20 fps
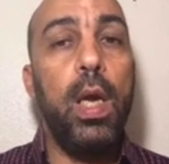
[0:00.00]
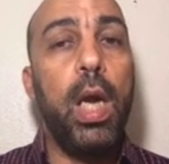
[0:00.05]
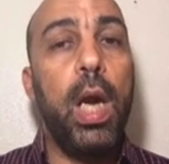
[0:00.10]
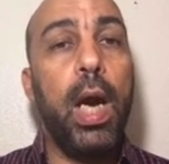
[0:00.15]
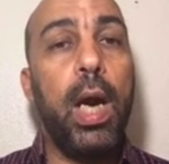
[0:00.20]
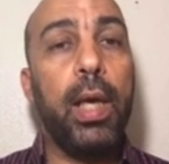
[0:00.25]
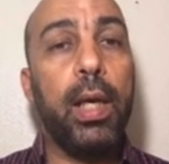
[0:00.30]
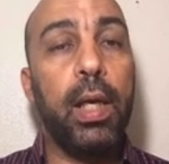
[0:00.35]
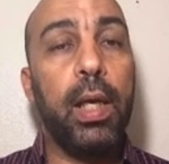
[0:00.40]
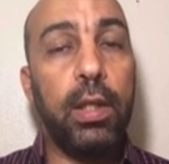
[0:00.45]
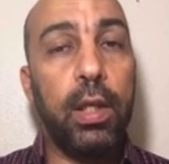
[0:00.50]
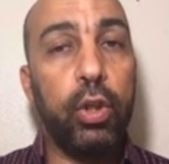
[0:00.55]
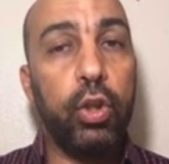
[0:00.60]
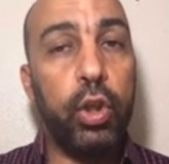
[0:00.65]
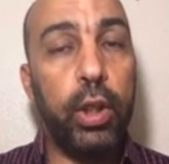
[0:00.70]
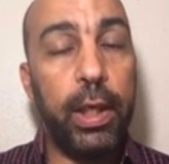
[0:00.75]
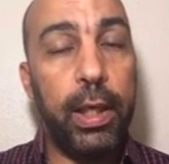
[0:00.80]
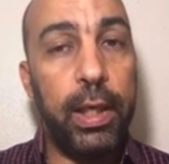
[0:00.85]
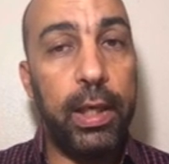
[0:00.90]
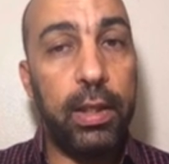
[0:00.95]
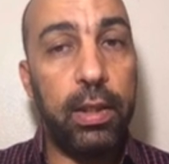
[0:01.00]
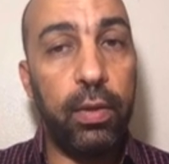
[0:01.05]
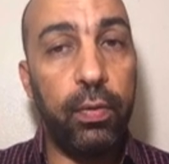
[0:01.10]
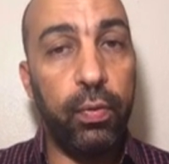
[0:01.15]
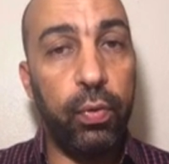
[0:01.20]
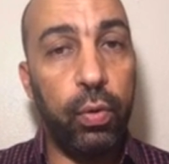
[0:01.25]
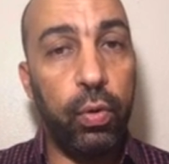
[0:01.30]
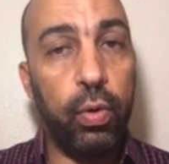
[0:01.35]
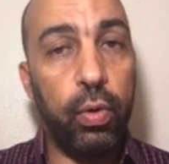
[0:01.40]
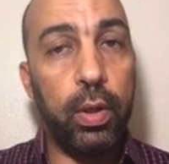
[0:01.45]
another checklist
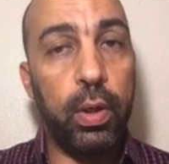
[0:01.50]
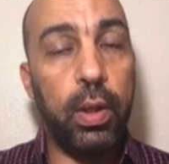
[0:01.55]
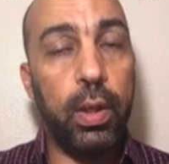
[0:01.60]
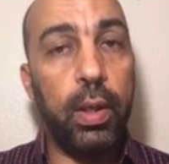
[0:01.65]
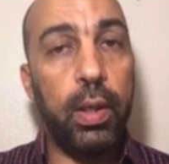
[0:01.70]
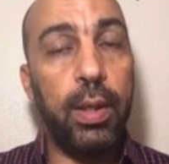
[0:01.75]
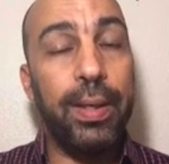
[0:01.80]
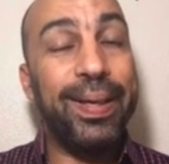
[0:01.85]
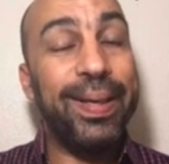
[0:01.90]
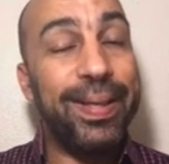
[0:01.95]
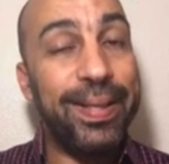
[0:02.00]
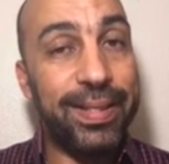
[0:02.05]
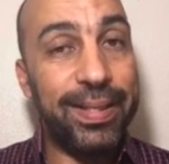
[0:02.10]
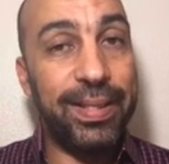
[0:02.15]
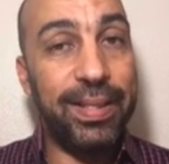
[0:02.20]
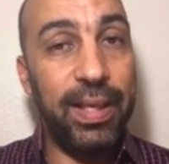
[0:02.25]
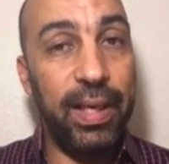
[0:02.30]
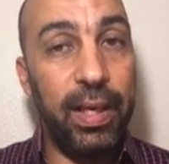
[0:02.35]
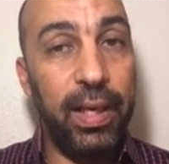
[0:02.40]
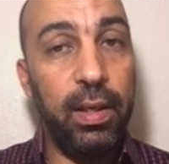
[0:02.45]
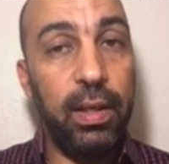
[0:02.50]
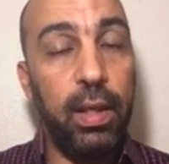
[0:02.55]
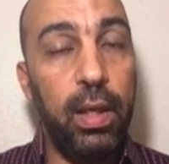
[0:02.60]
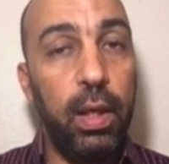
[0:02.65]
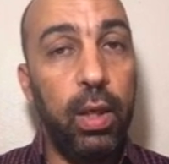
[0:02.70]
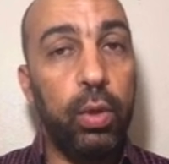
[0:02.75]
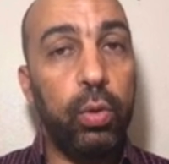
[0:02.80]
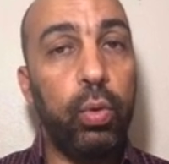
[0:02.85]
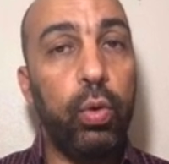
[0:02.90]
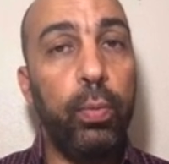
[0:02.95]
for essay
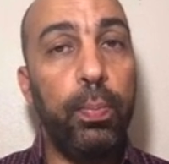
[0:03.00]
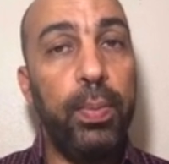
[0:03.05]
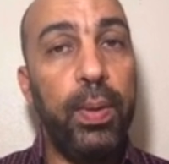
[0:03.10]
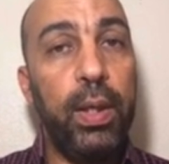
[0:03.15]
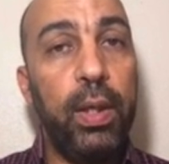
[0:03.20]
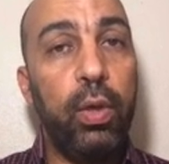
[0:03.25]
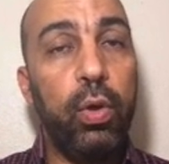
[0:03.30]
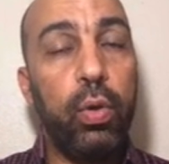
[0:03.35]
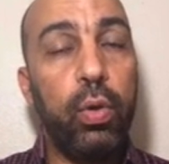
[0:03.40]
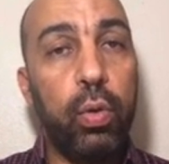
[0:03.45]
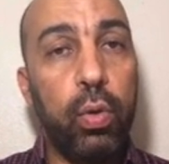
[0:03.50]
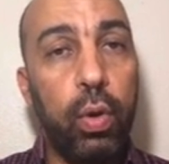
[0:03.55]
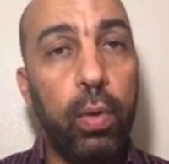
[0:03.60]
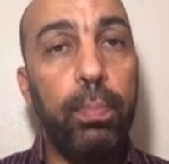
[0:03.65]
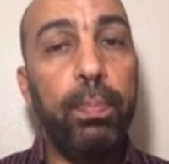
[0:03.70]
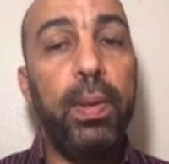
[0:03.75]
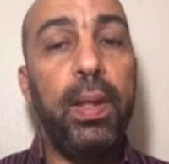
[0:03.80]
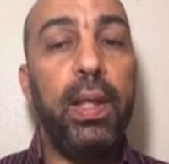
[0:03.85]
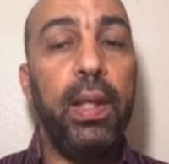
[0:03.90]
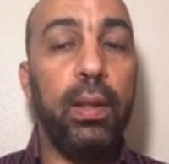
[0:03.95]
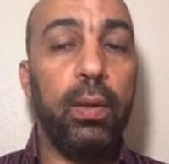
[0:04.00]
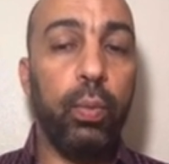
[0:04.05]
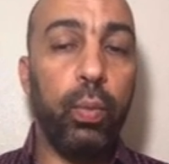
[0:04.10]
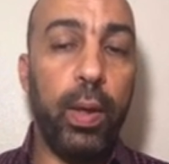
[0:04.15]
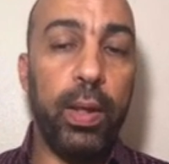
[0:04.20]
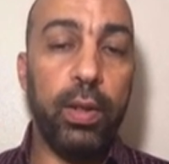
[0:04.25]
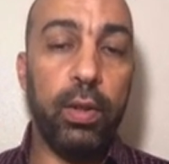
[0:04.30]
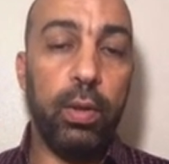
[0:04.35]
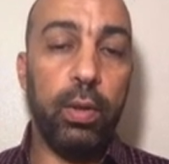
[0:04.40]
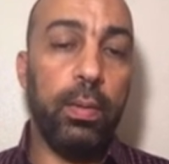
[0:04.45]
to be complete
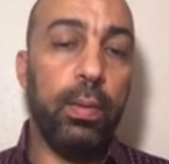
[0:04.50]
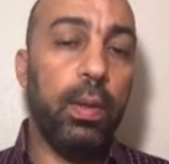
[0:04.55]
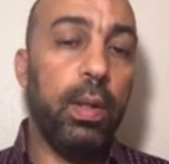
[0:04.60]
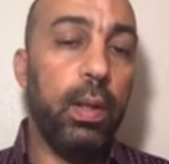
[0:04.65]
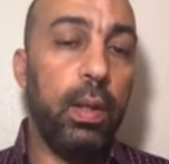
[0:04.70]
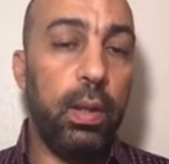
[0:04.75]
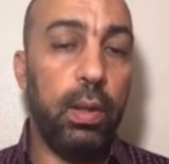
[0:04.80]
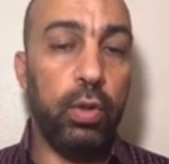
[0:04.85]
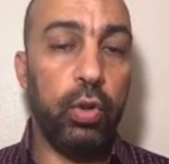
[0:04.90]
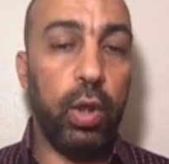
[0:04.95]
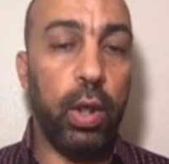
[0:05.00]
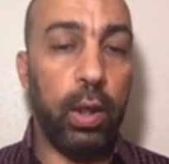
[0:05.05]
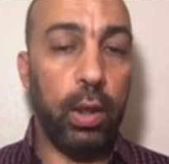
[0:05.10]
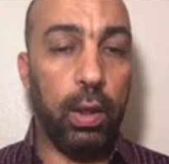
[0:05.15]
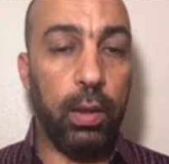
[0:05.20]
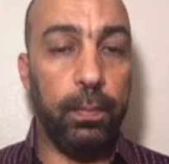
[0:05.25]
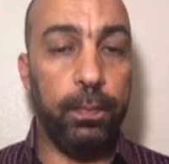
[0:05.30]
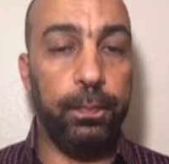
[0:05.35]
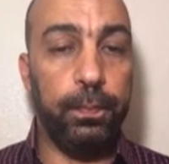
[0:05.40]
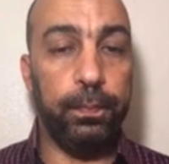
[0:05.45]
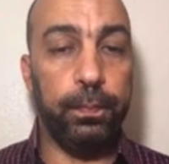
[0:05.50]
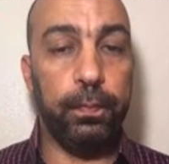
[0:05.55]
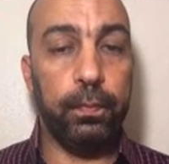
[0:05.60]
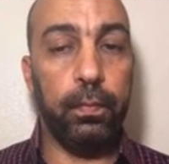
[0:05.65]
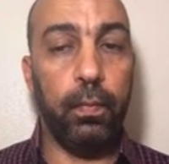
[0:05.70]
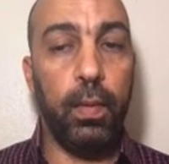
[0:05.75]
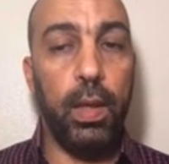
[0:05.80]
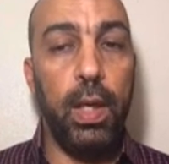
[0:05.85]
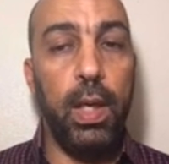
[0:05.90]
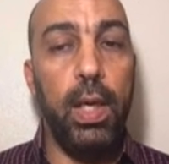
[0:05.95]
one inshallah.
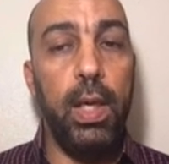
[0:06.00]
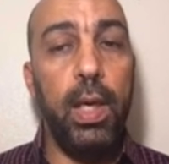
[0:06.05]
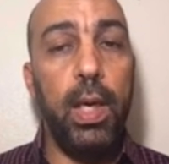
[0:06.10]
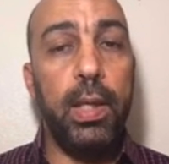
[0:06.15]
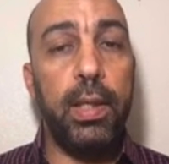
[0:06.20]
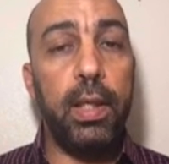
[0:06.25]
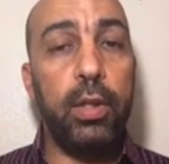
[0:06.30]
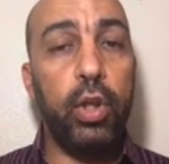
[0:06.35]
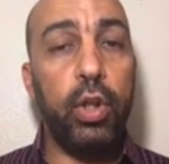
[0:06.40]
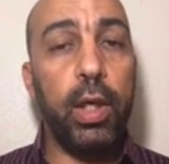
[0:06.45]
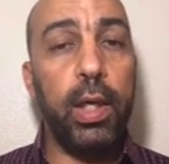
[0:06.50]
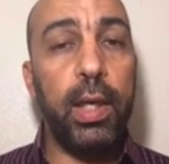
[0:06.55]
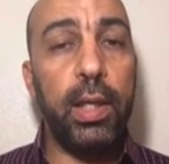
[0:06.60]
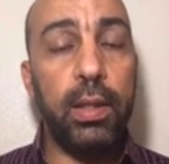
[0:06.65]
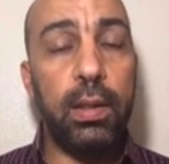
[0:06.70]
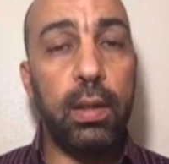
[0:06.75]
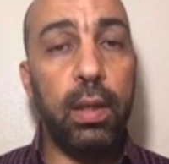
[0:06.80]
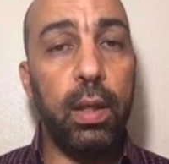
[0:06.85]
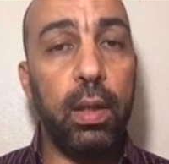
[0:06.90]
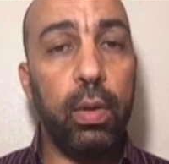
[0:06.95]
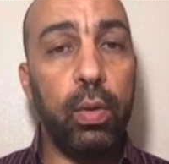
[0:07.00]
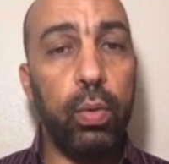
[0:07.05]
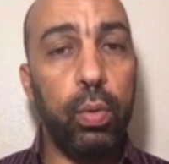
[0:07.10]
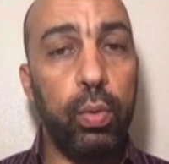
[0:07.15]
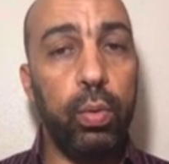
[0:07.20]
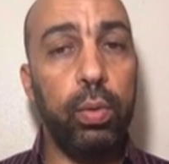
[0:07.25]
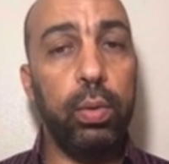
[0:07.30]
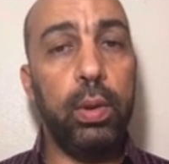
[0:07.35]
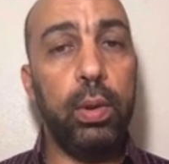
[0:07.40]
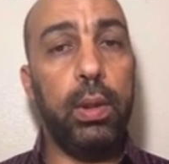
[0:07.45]
The checklist
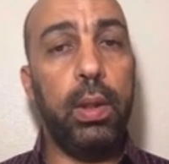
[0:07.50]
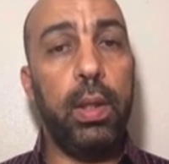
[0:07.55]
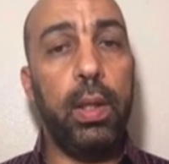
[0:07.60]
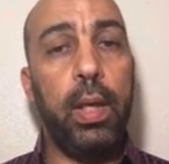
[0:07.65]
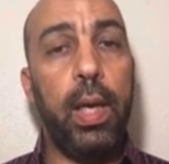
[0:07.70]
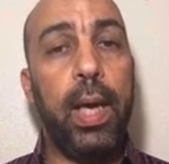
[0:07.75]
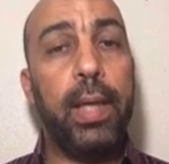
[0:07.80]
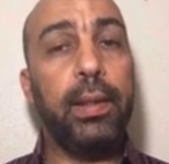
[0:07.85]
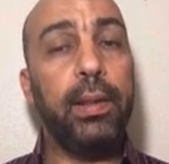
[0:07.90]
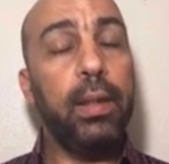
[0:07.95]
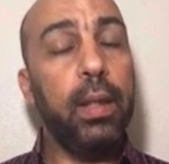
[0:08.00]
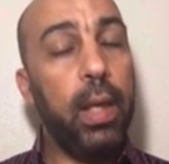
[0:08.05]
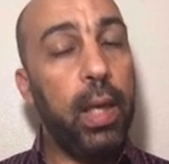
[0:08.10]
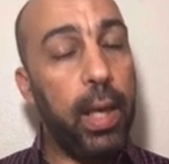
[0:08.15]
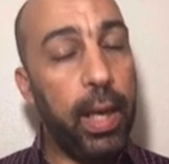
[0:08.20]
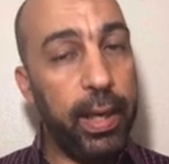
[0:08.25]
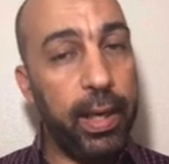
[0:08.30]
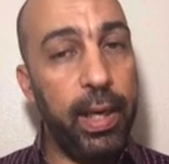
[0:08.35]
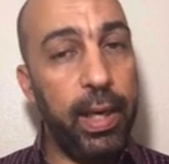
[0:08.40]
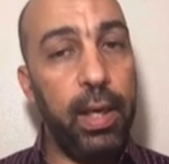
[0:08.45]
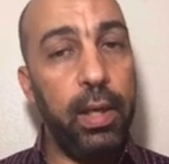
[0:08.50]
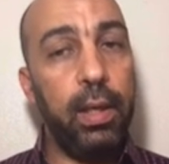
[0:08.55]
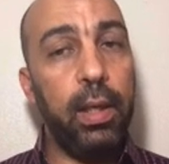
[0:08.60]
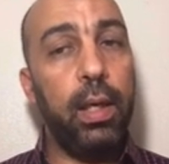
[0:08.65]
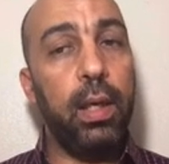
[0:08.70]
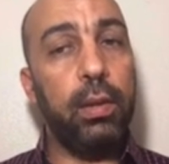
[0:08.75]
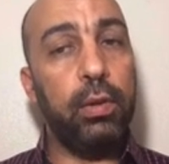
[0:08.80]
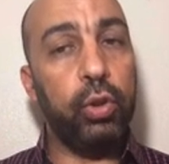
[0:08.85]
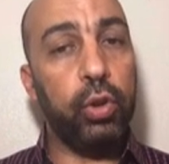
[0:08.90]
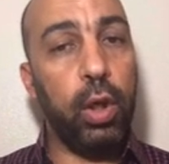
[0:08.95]
include, and again,
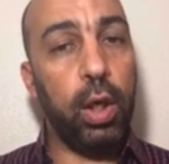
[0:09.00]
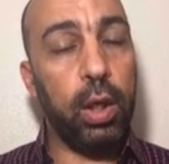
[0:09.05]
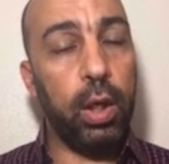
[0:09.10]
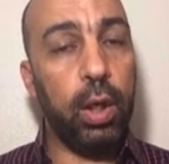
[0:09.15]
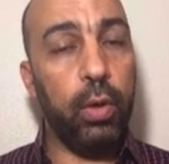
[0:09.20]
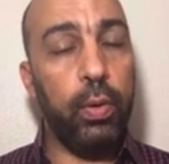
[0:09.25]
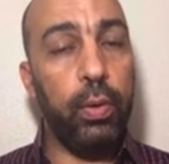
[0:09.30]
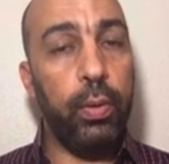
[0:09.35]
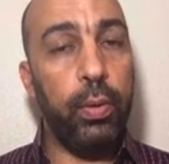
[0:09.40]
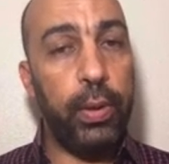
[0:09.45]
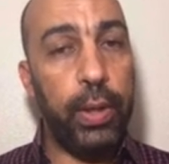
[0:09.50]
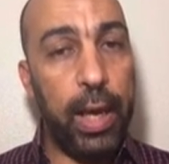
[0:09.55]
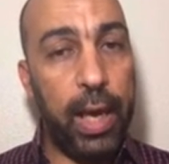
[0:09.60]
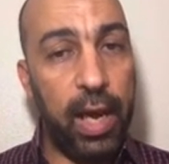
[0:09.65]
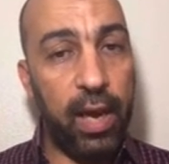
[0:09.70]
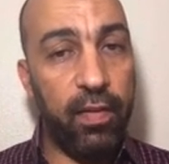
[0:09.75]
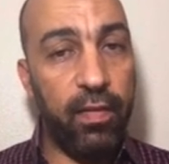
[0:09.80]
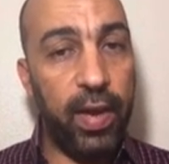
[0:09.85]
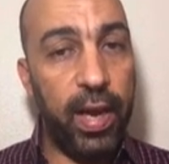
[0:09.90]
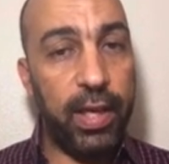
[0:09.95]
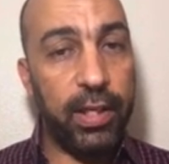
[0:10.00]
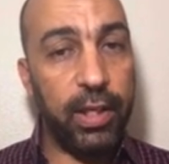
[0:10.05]
inshallah, we will have a